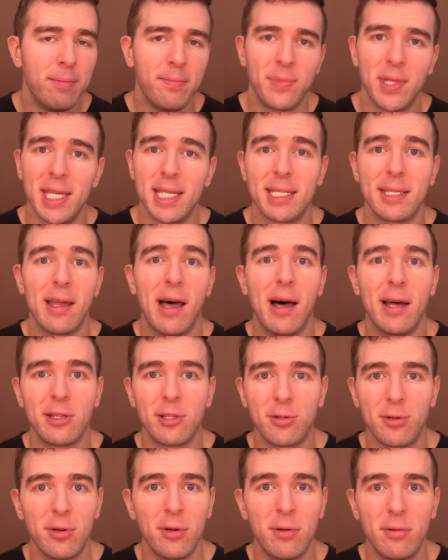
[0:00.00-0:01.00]

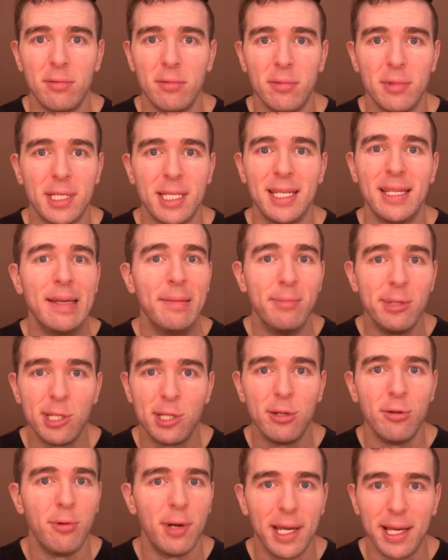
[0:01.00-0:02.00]
testosterone seems
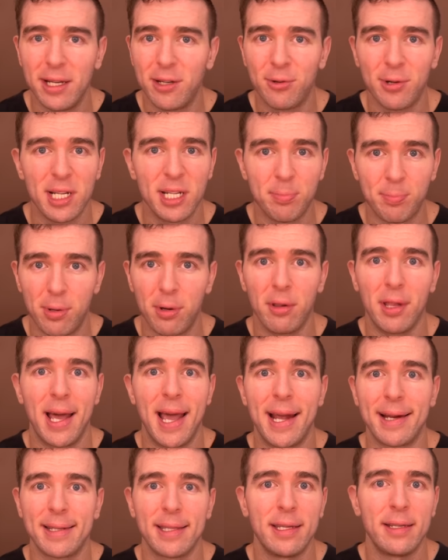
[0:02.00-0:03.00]
to increase
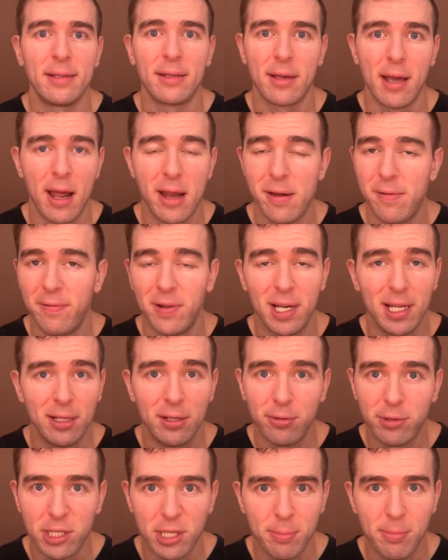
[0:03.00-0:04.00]
prolactin kind of in a
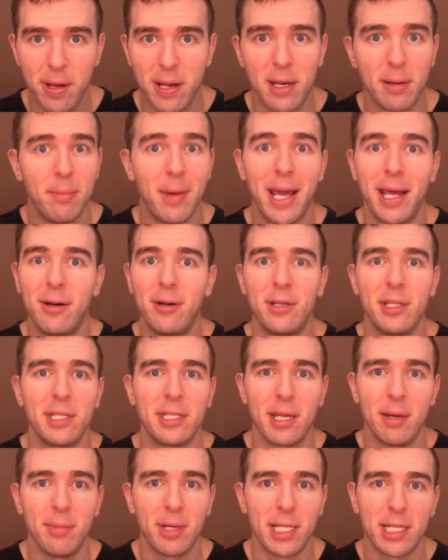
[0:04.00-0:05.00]
dose-dependent manner to
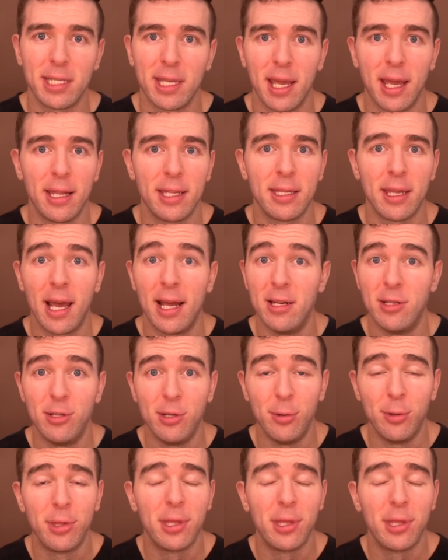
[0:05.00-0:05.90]
some extent. I do